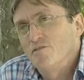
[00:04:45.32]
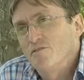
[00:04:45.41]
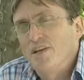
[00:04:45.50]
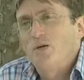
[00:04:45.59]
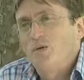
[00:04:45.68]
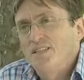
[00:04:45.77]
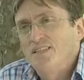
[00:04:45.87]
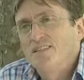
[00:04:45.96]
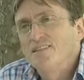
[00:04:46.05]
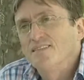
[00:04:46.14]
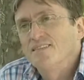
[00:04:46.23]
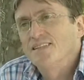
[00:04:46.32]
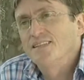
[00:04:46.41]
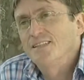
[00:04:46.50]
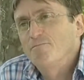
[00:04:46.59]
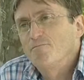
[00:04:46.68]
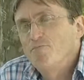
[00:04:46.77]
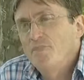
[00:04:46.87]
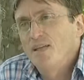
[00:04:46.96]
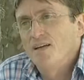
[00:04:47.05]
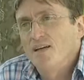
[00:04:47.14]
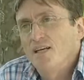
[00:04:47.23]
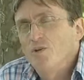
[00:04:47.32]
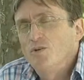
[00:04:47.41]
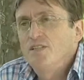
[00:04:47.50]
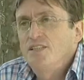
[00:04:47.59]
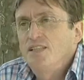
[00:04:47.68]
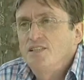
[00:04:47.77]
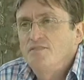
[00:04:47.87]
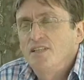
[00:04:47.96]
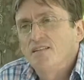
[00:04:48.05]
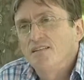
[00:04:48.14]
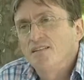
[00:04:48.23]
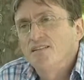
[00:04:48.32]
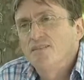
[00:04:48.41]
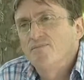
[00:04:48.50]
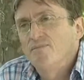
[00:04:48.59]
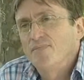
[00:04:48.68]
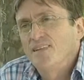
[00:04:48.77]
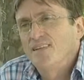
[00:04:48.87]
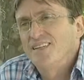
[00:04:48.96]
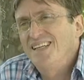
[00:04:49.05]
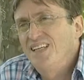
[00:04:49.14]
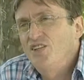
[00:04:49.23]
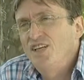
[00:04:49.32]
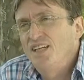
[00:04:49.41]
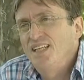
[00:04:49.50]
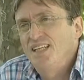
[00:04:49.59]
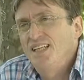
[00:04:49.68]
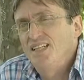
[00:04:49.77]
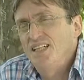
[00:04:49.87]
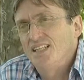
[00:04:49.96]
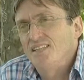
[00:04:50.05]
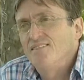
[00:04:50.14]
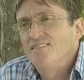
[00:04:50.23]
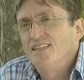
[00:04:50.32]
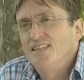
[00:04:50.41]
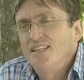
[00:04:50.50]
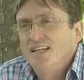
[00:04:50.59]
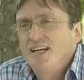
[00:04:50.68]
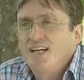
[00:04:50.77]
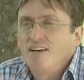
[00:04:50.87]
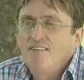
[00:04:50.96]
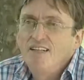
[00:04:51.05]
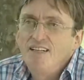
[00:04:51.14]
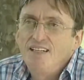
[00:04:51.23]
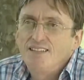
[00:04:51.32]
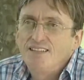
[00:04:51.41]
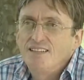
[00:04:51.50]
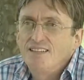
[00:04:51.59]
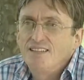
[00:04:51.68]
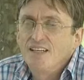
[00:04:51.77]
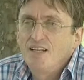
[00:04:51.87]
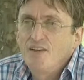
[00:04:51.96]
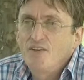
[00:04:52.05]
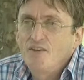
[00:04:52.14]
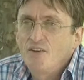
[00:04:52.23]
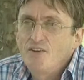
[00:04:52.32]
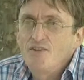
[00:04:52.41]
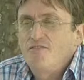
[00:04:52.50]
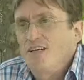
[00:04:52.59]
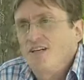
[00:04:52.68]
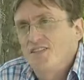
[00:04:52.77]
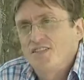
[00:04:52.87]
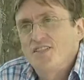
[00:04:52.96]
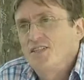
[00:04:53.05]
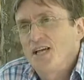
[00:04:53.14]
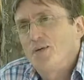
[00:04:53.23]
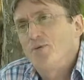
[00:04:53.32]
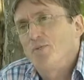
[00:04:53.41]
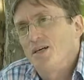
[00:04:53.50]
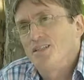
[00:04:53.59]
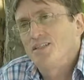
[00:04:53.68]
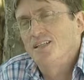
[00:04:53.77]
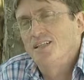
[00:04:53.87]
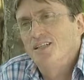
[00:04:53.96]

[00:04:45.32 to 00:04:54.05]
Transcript: flowers. And I looked at these flowers, the intricate detail, and I realized that those flowers didn't come about